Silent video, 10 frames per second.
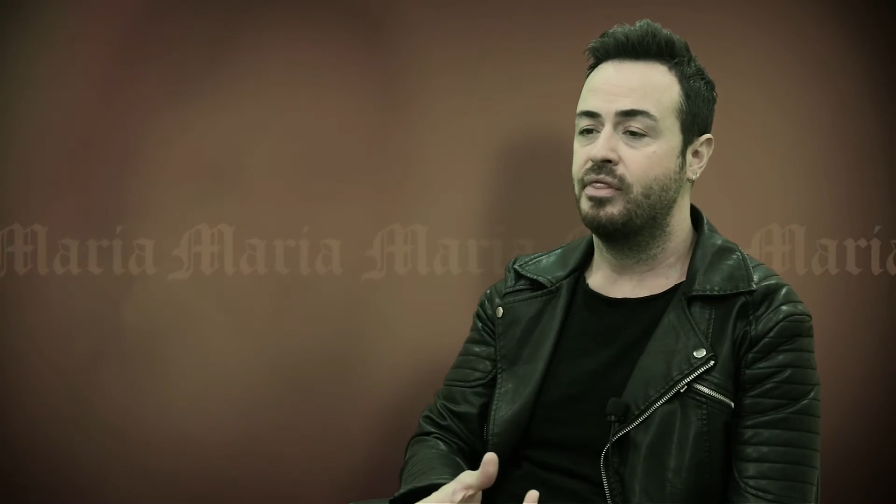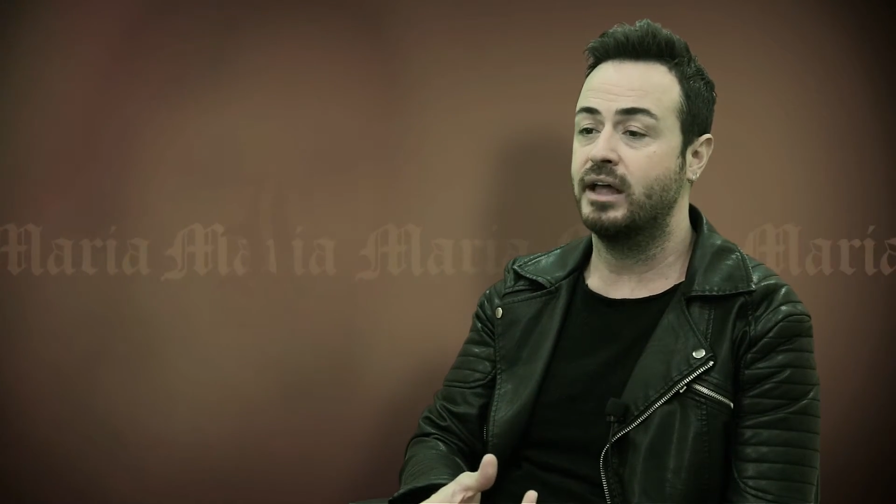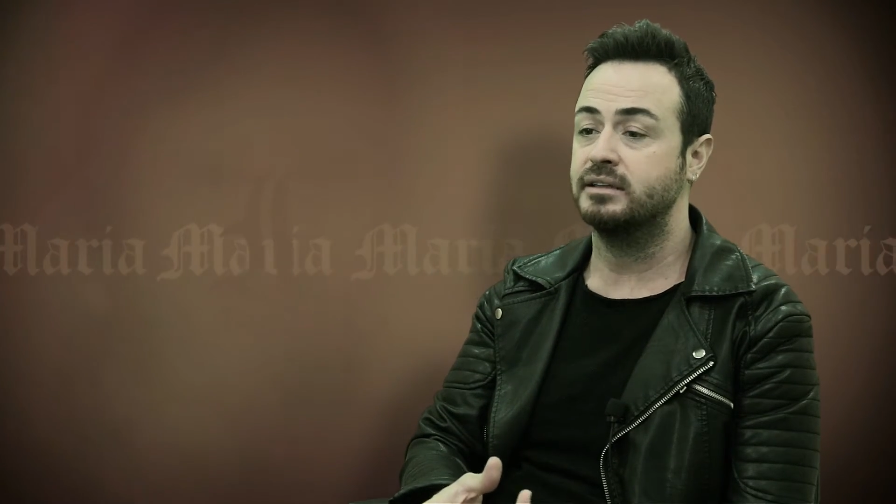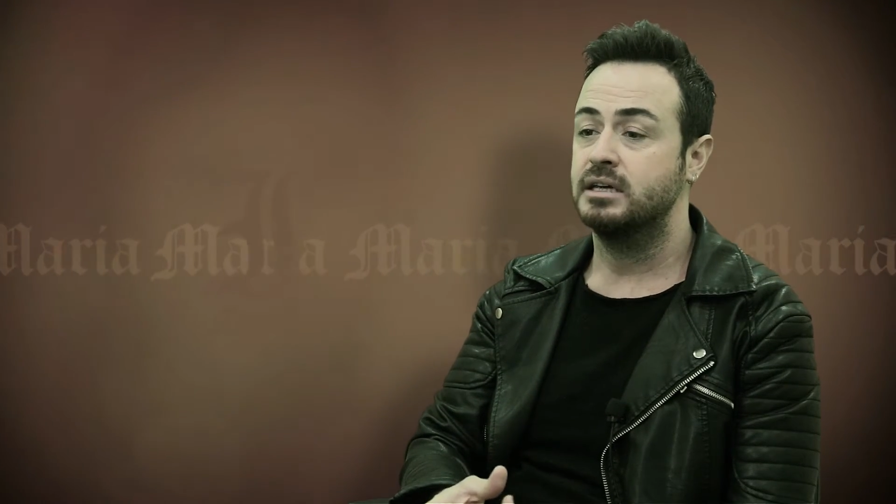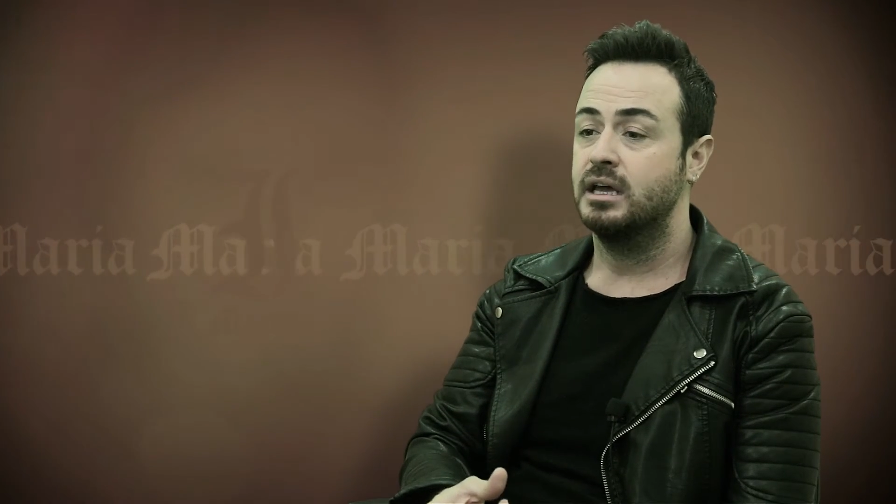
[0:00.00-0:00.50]

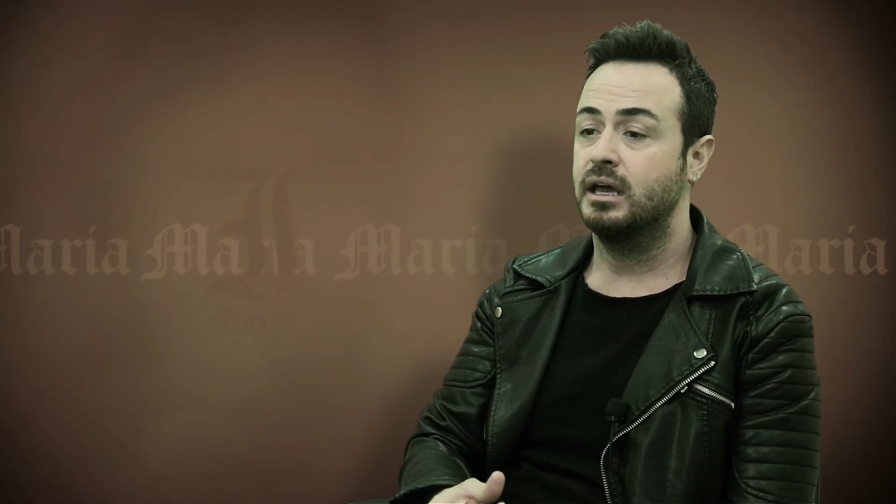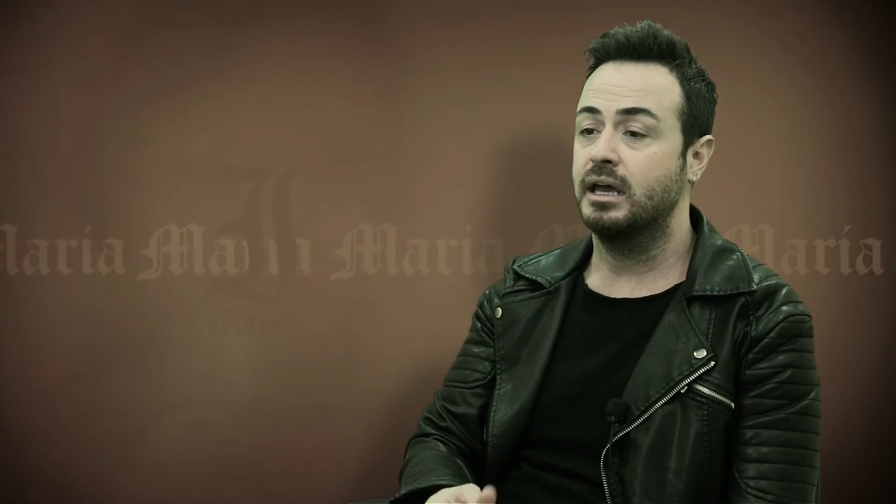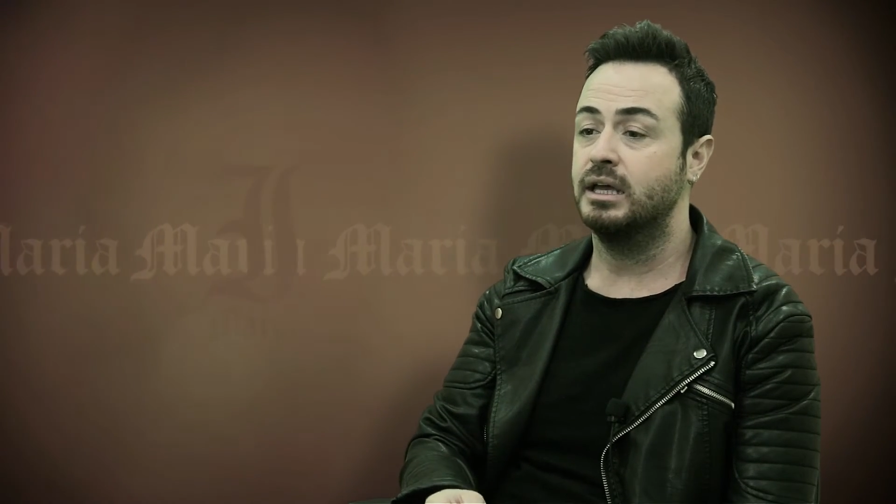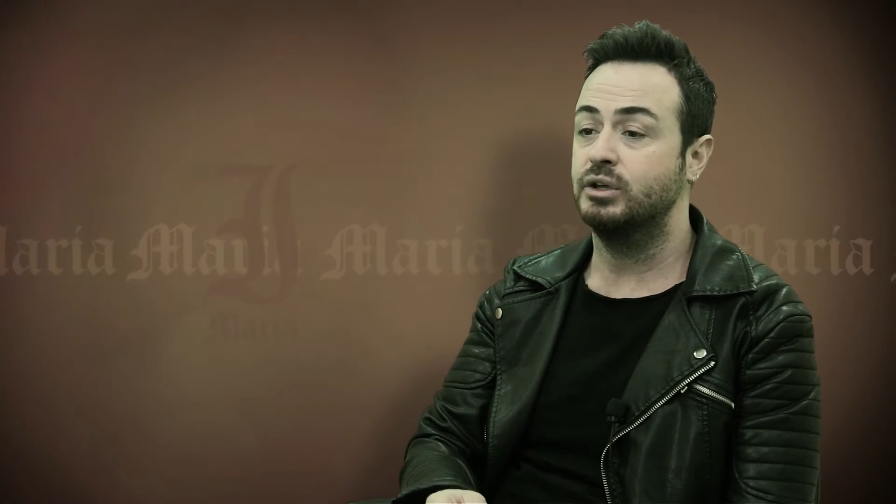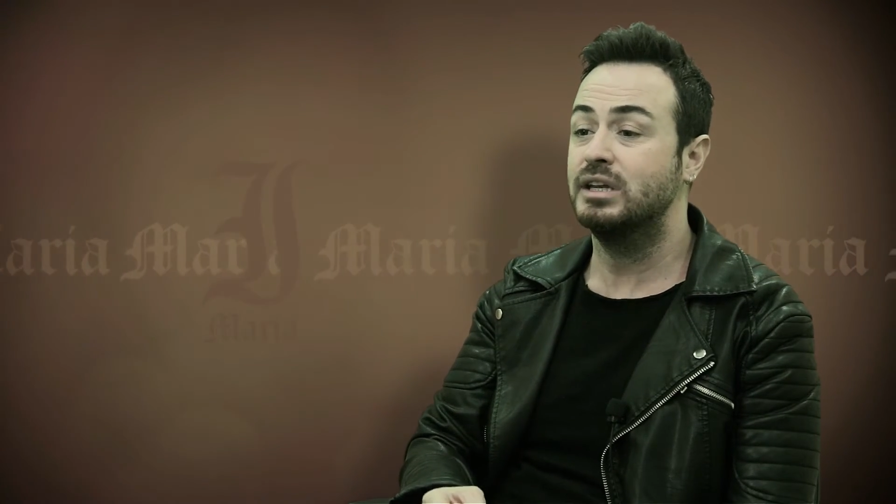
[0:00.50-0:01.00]
that
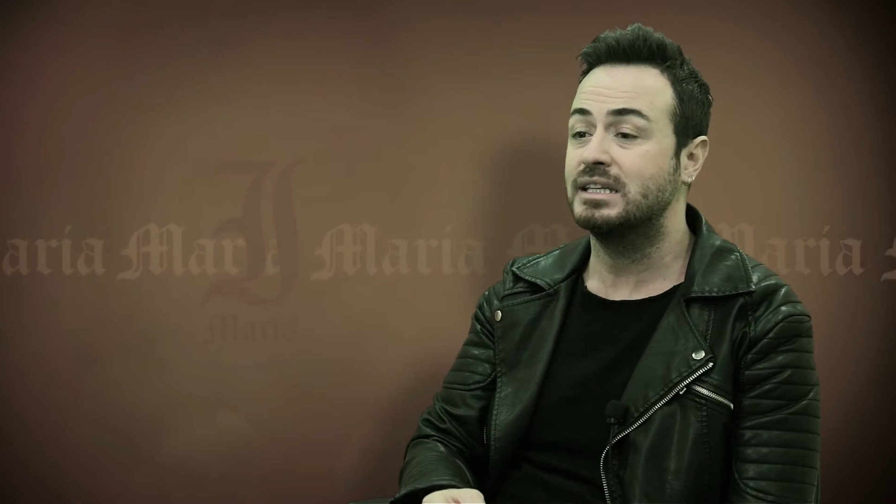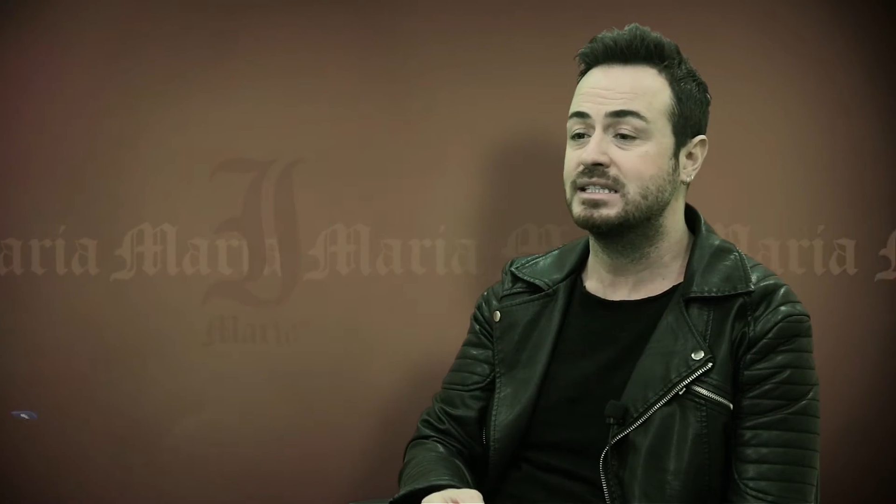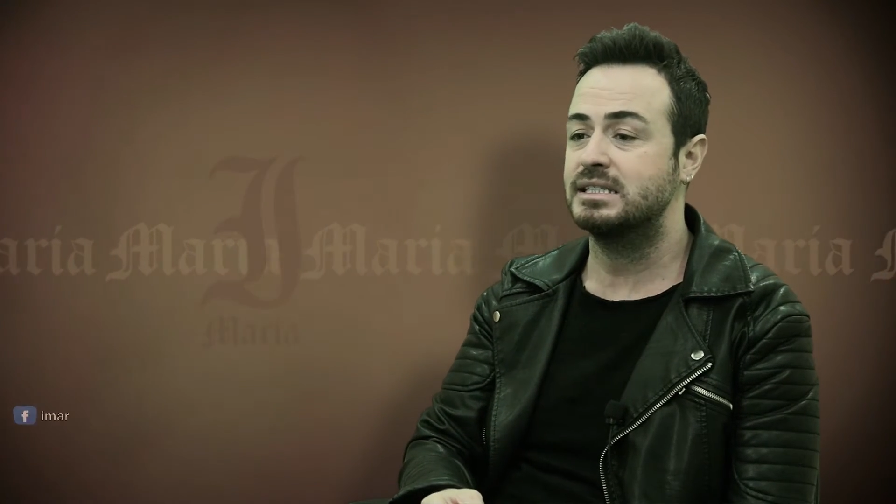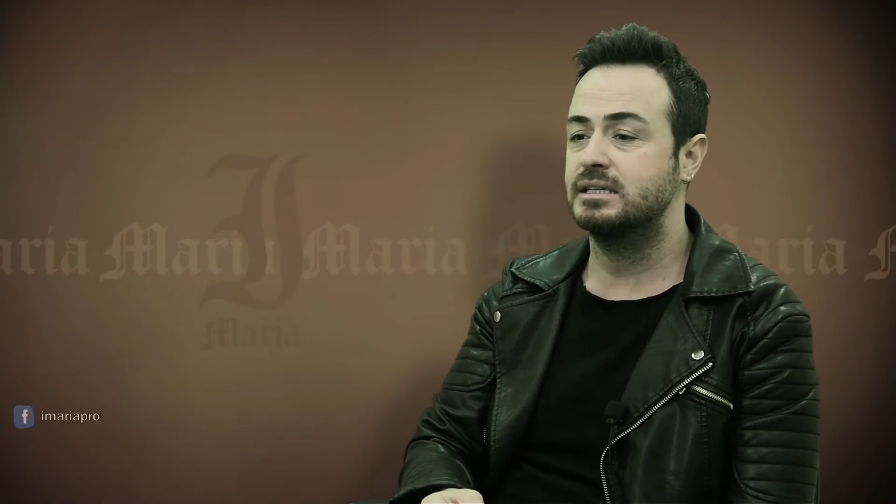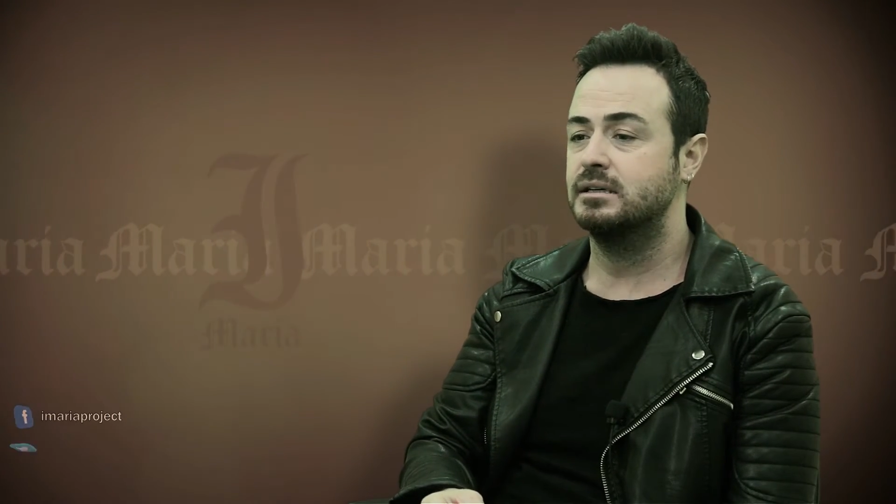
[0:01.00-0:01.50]

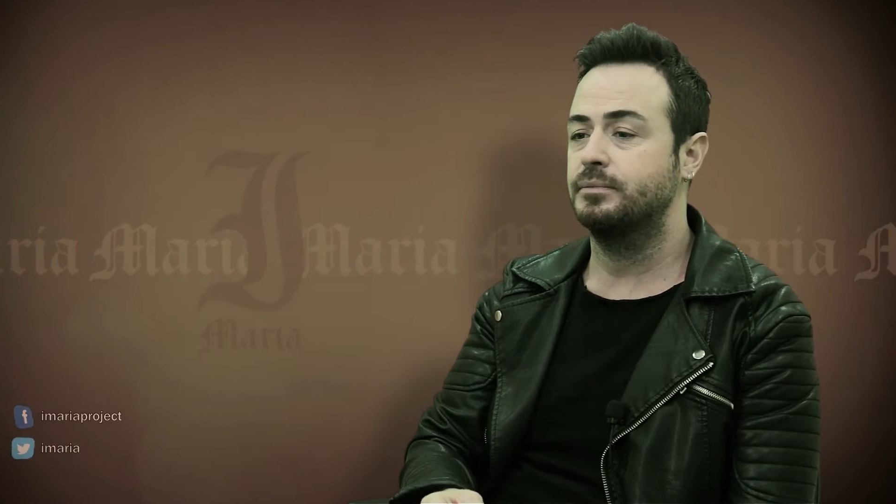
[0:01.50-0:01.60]
unites